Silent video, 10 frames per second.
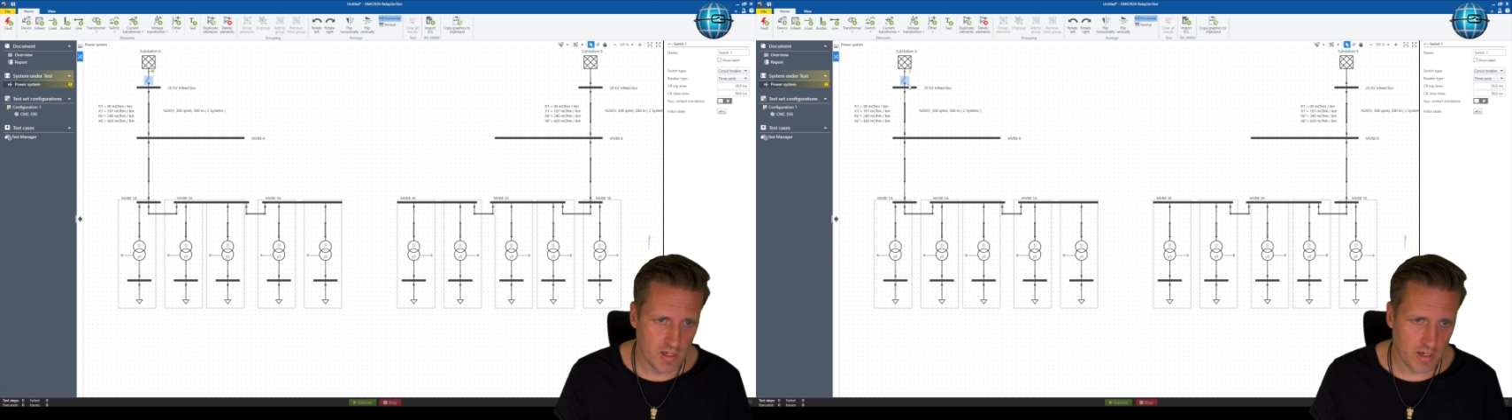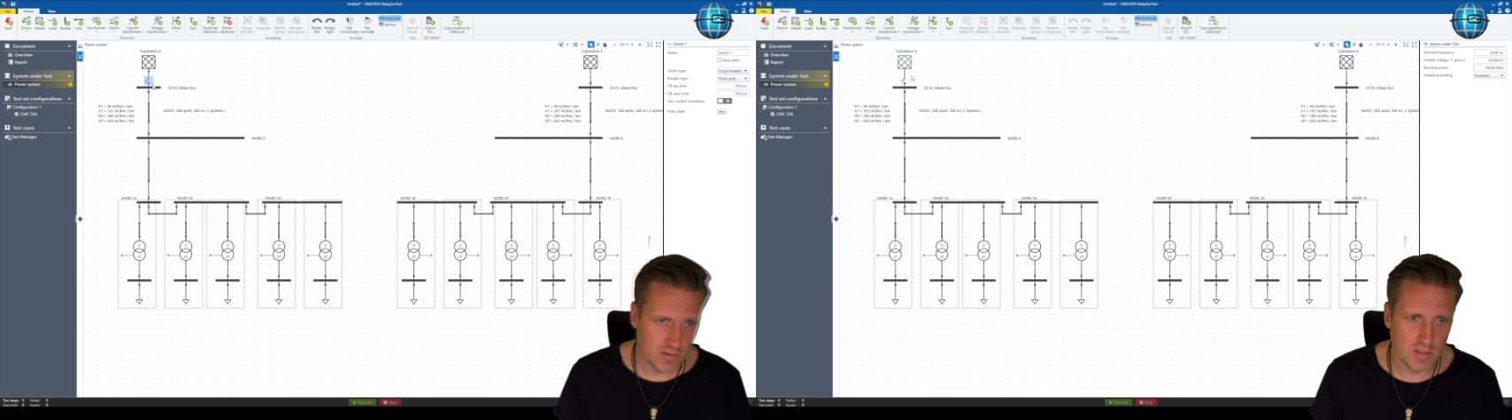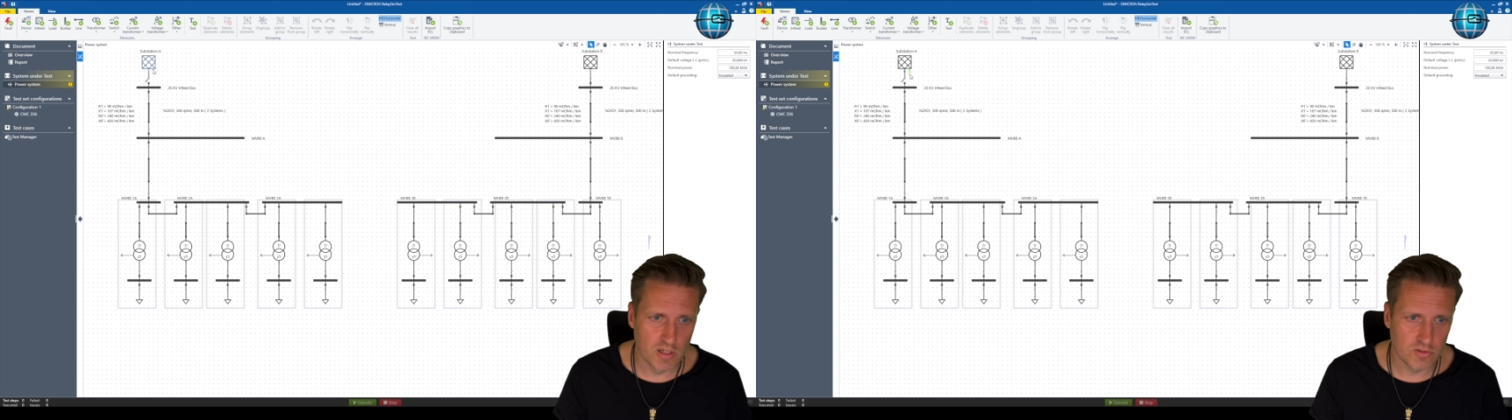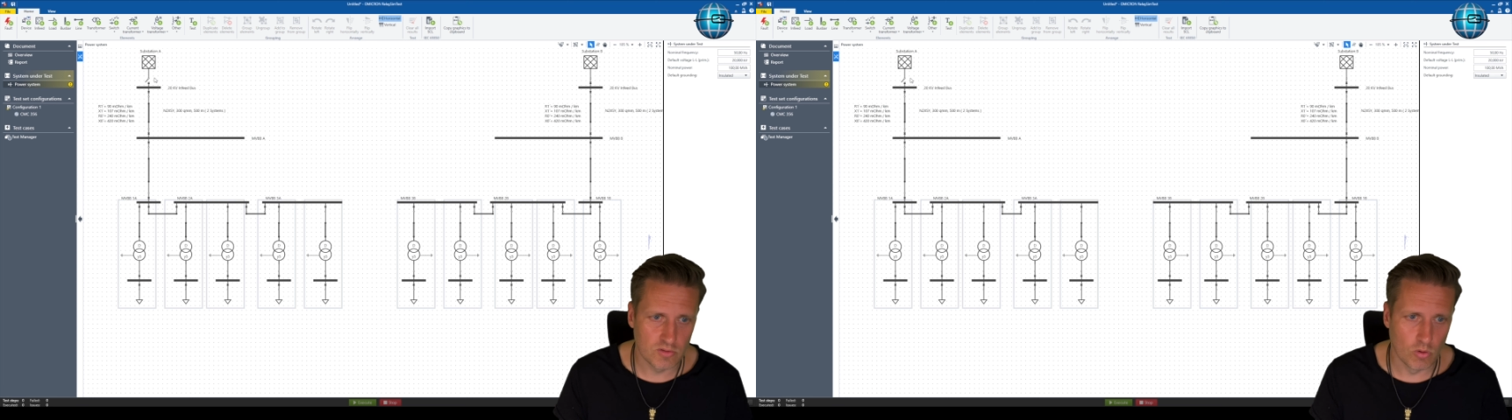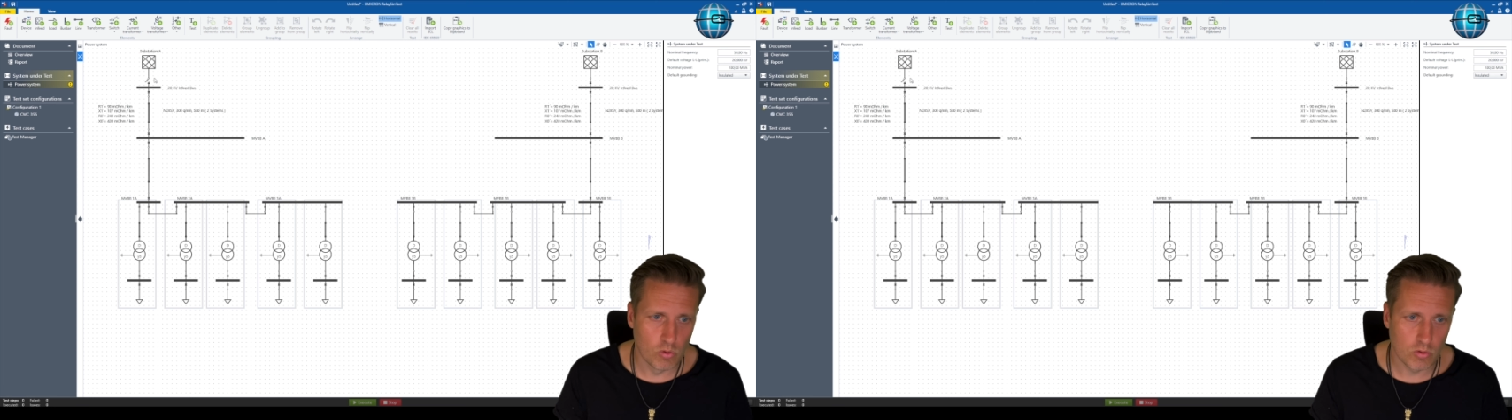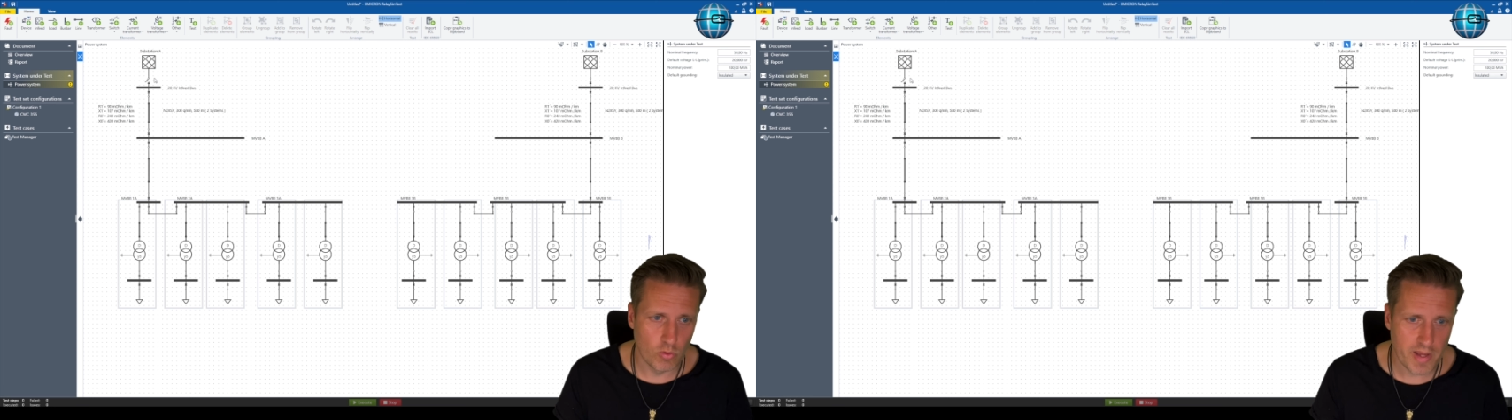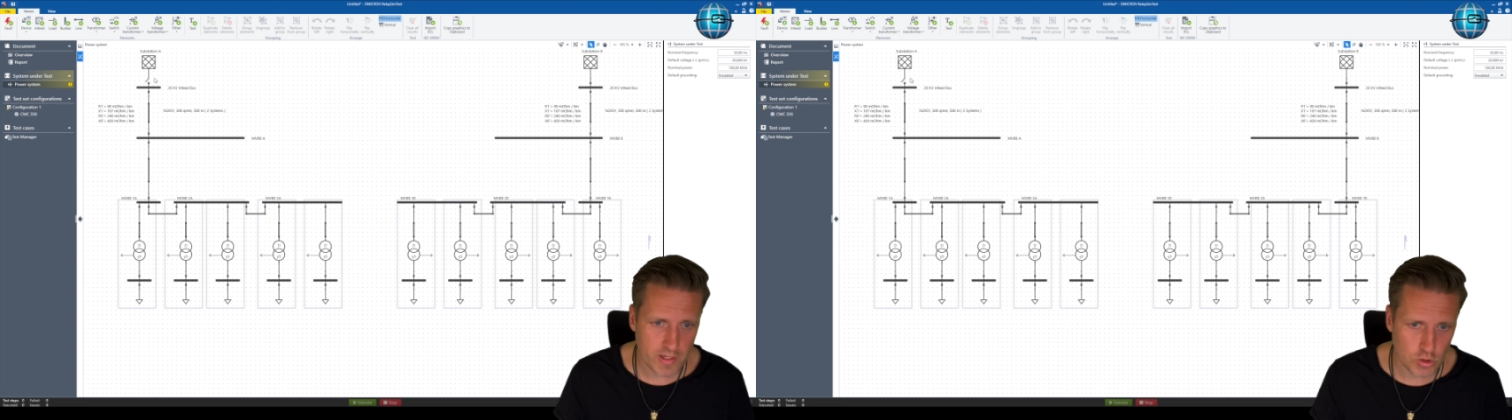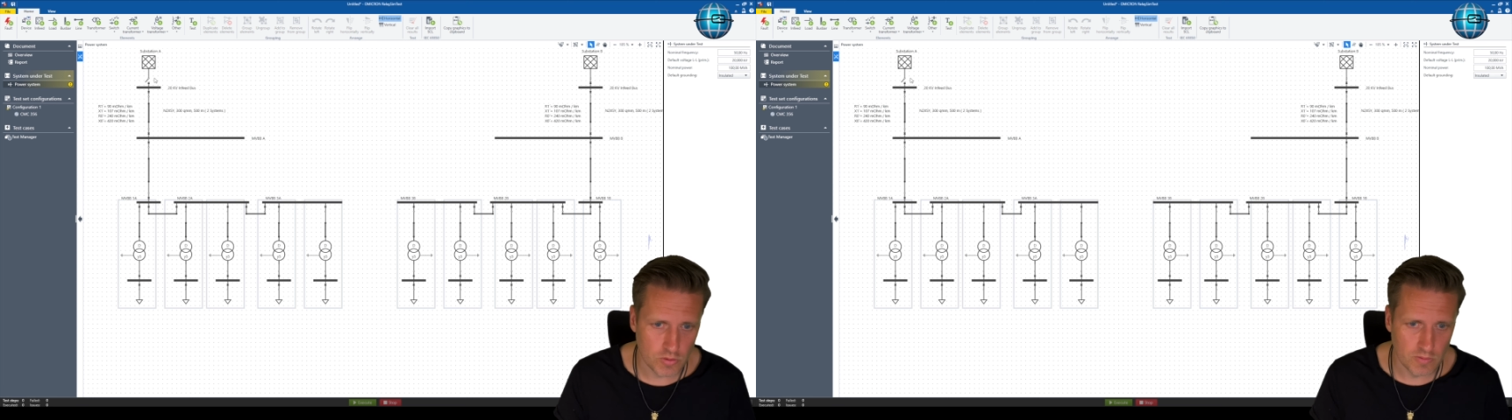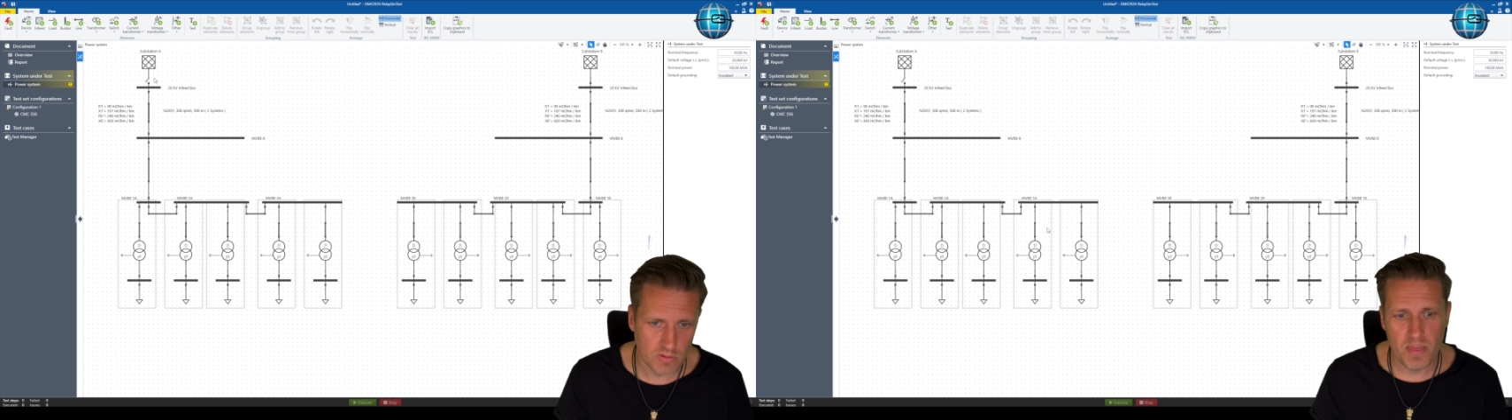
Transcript: and here is no connection.